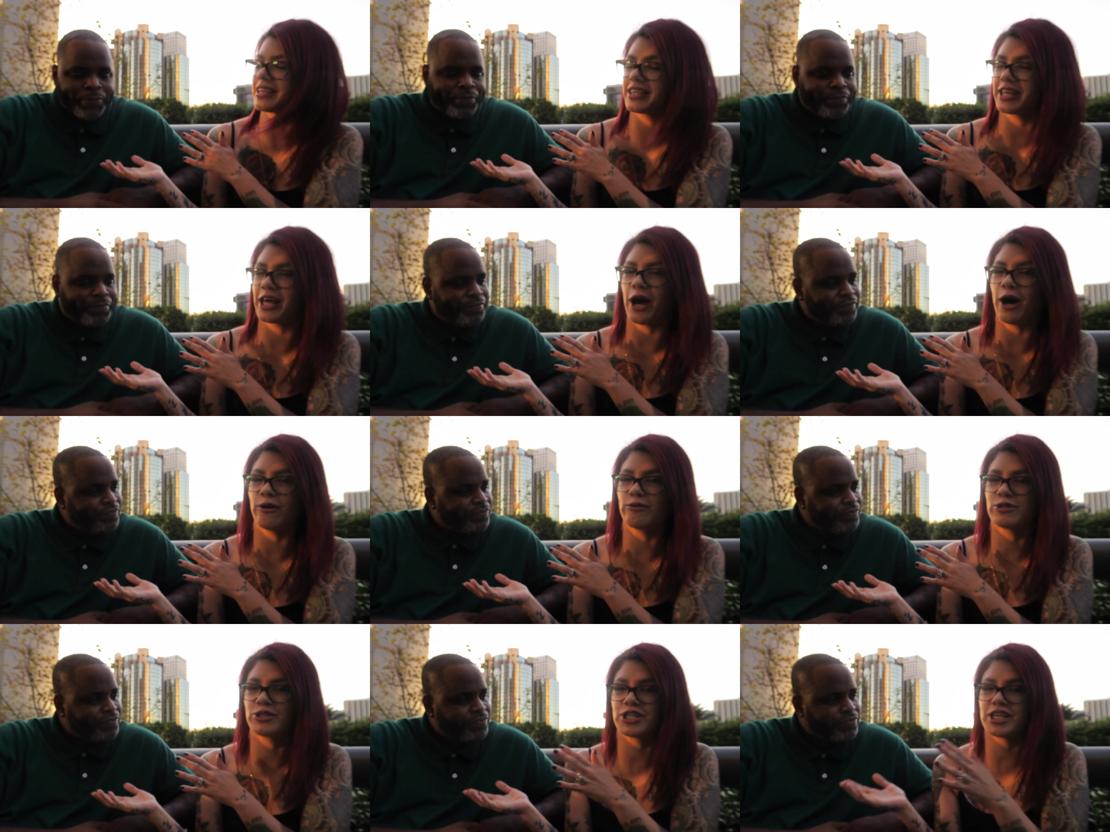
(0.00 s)
Speaker 1: the
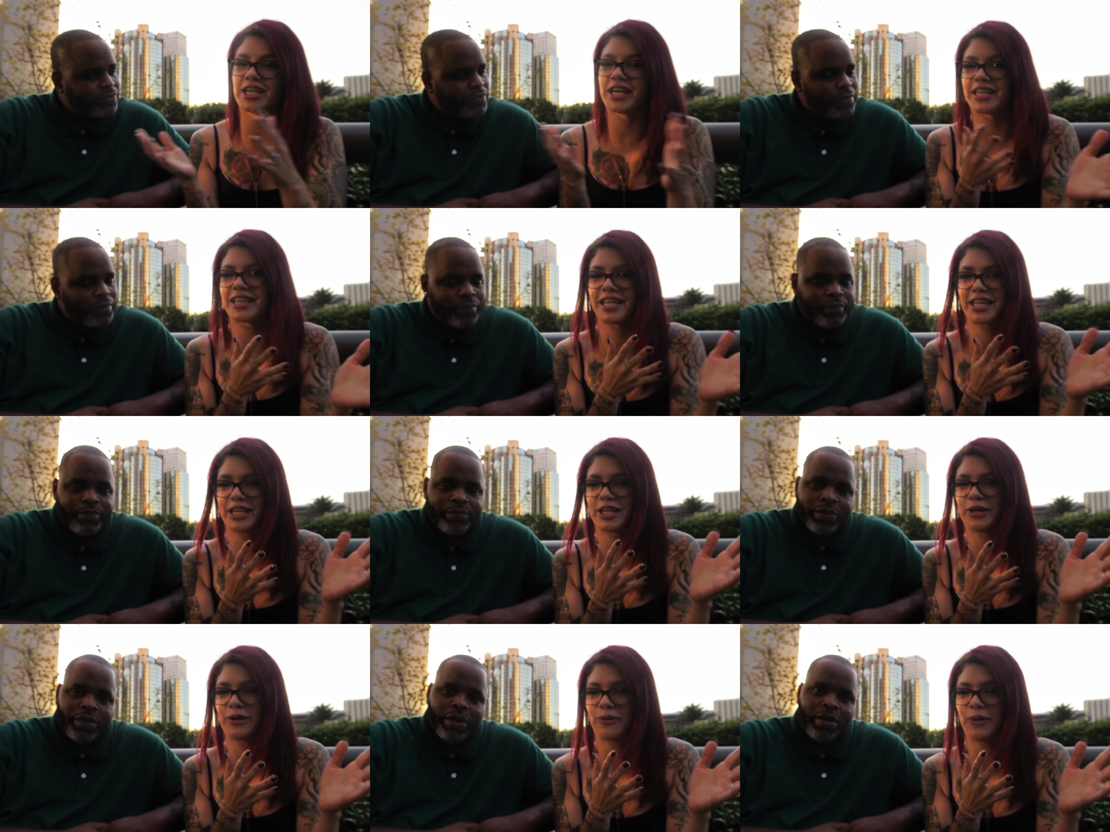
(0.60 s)
OG and the
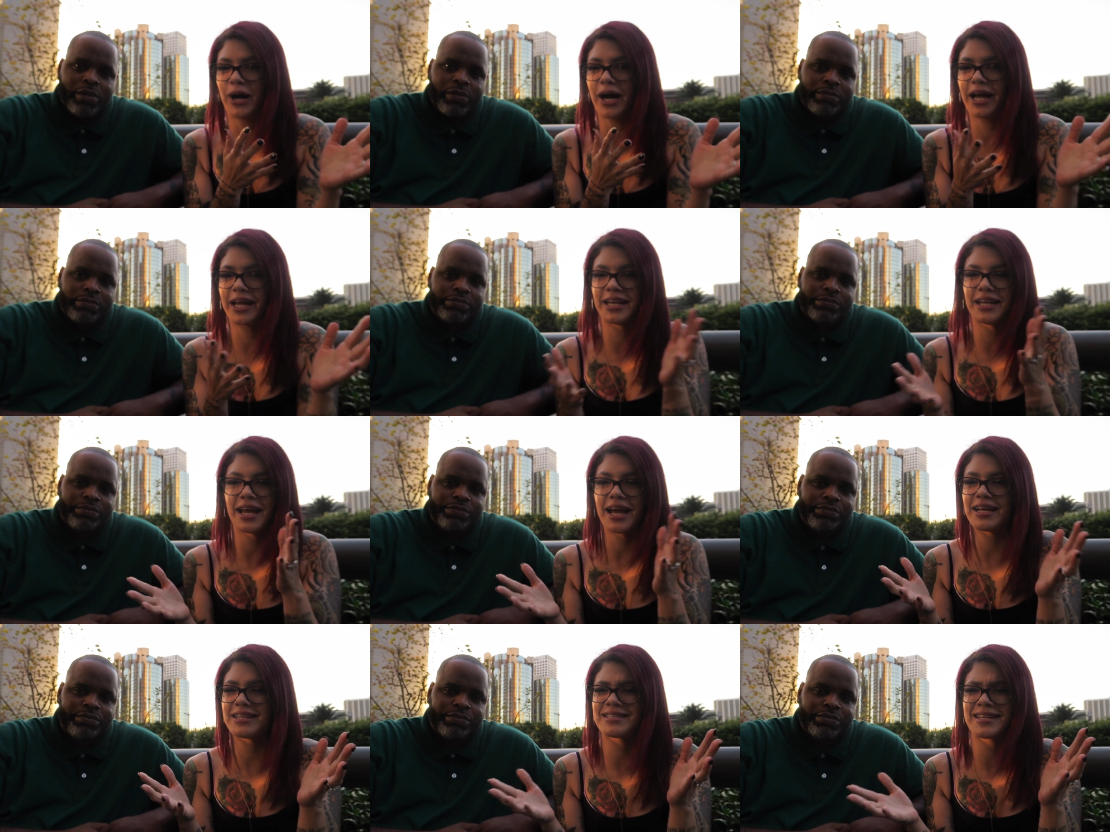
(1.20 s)
new one.
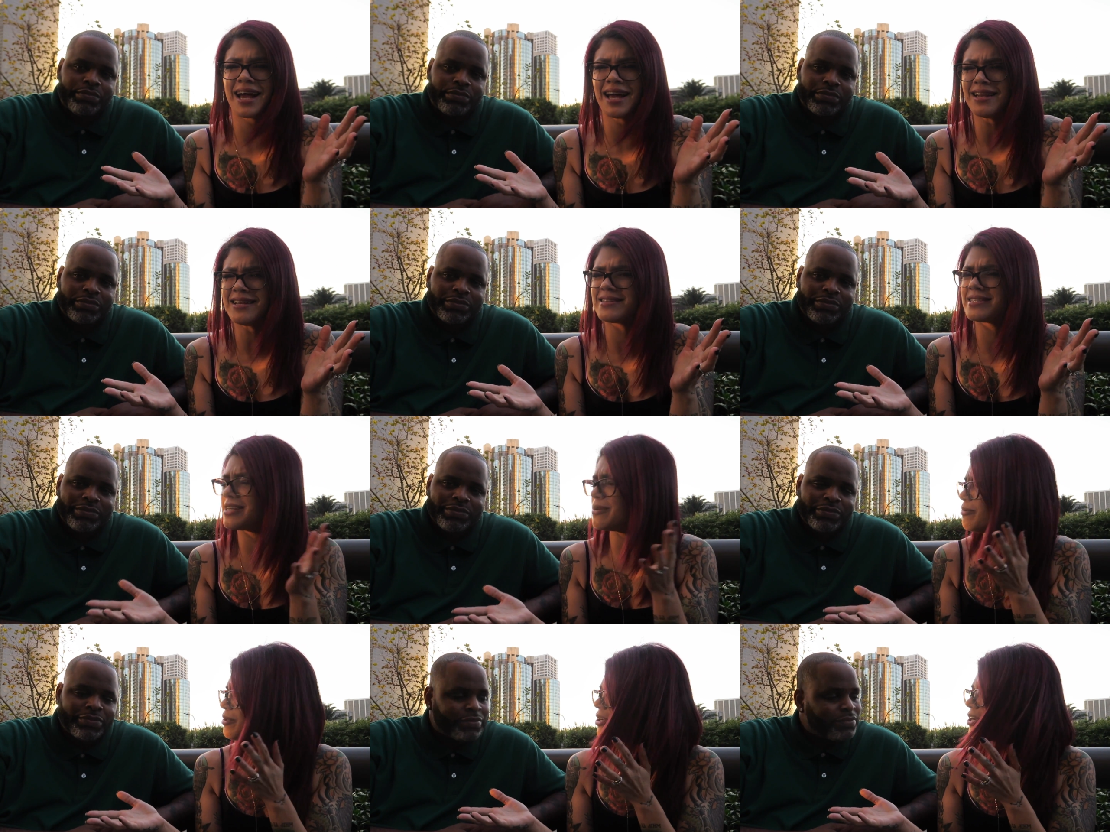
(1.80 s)
It's kind of
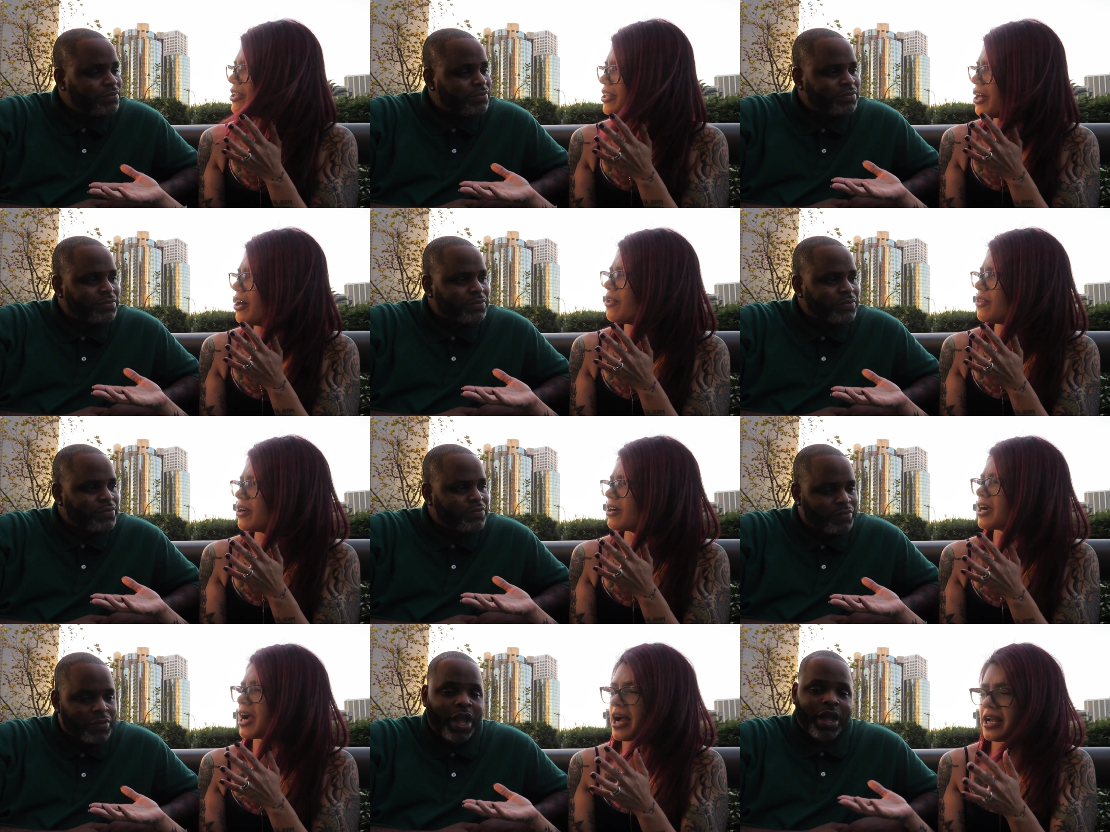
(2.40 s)
similar though.
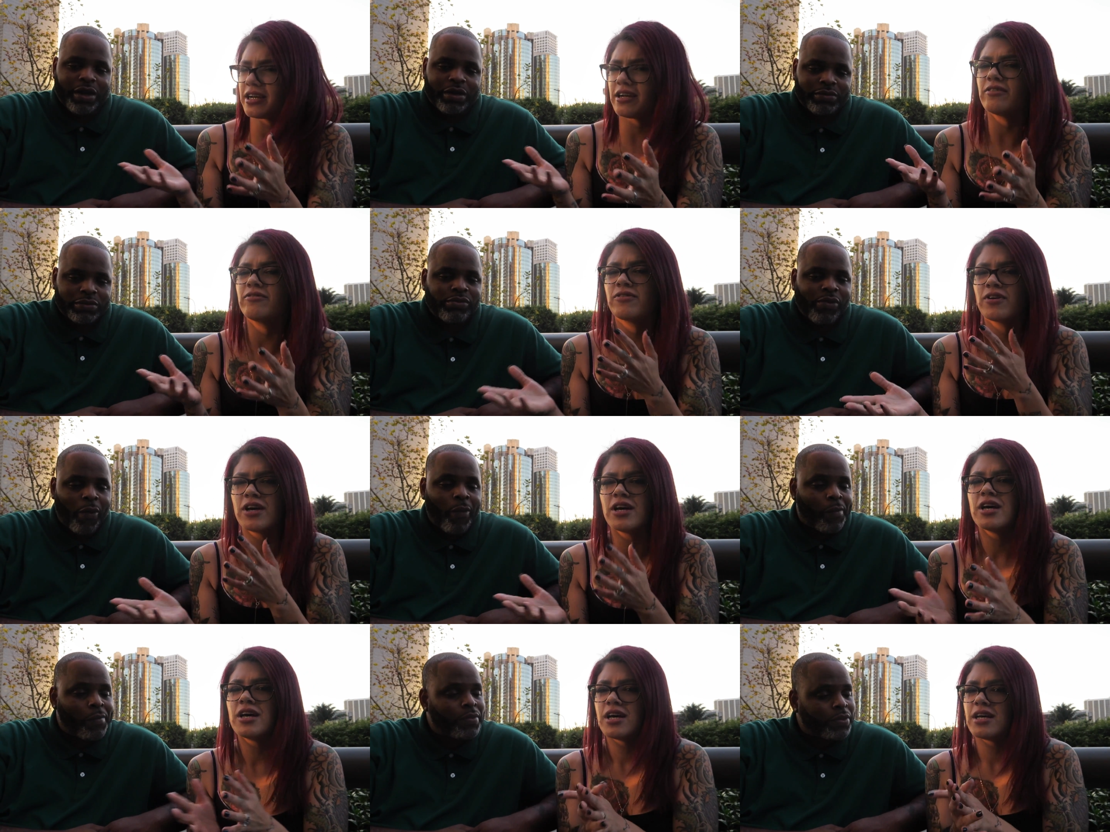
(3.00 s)
They're kind mm. of
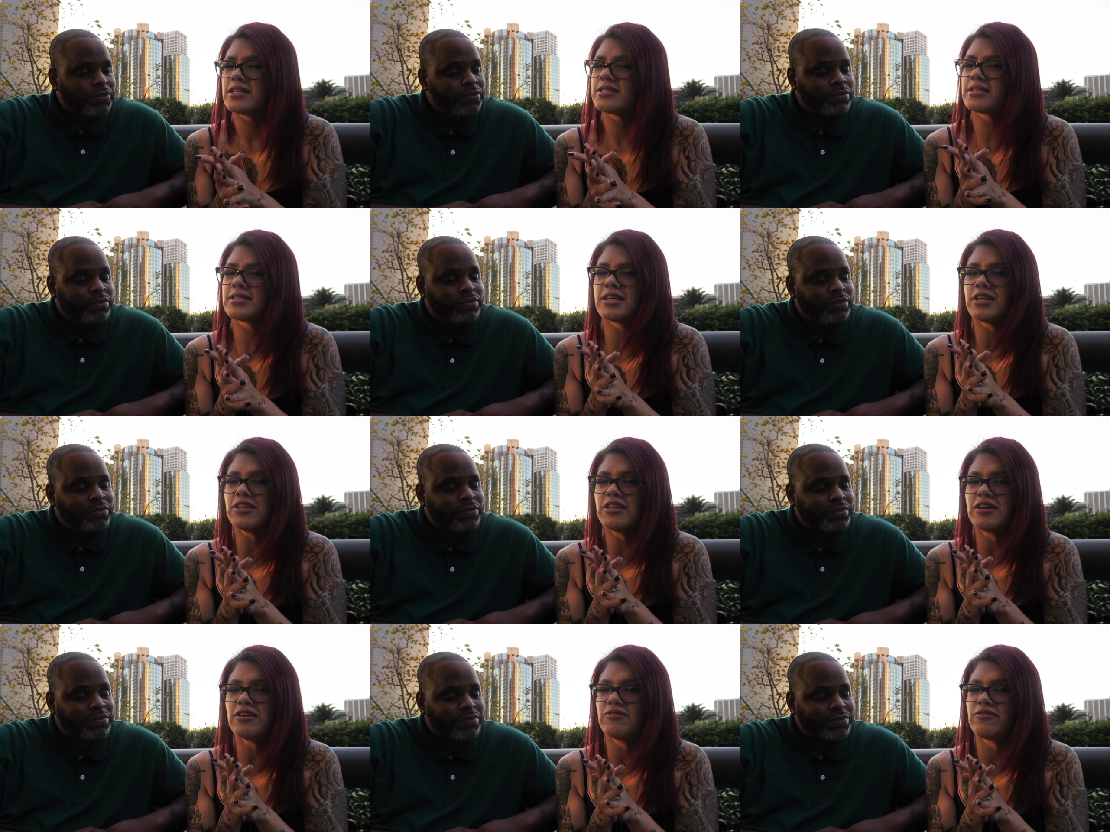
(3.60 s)
still
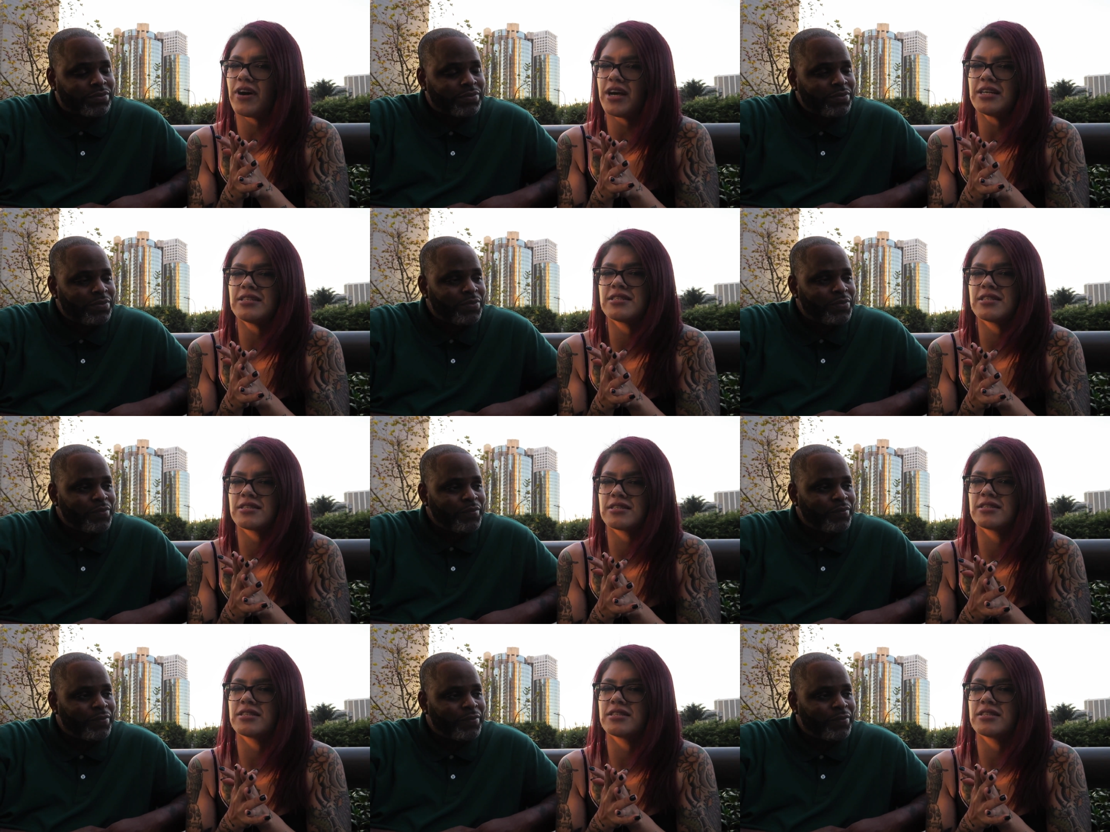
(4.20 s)
the advice is